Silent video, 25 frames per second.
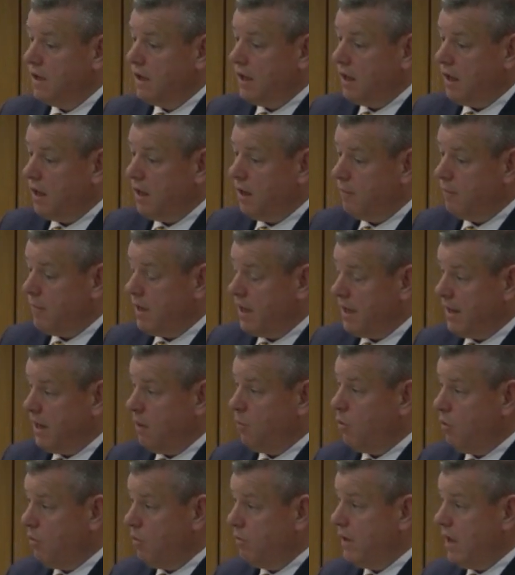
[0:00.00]
and
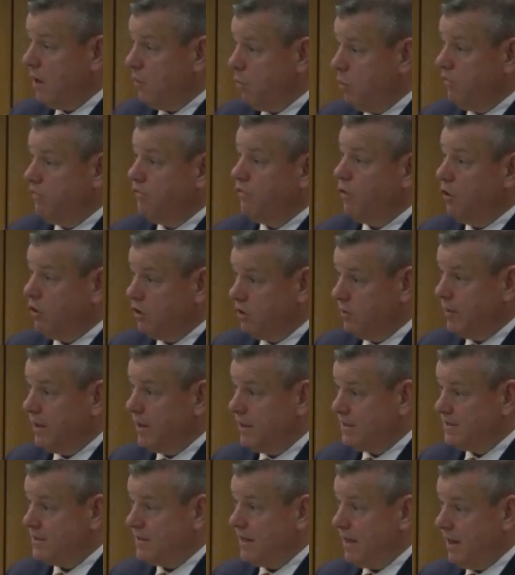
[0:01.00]
that will fall to be
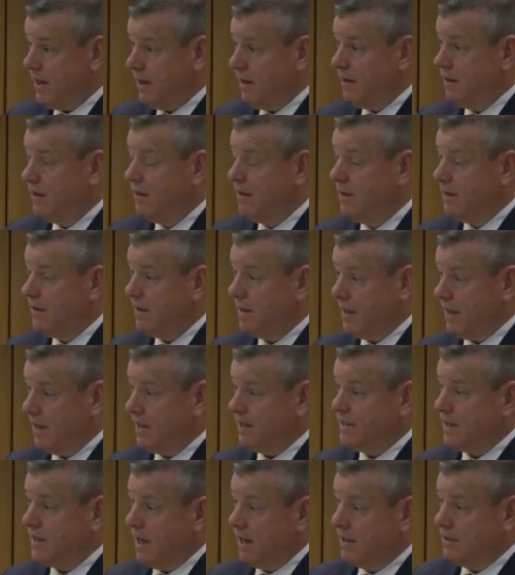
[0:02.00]
decided in
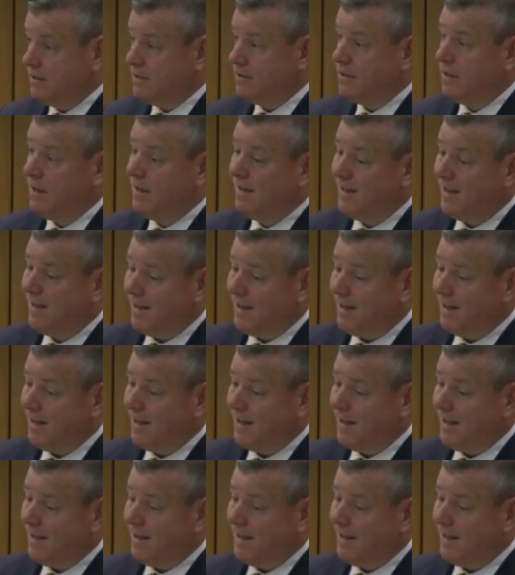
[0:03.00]
a challenge.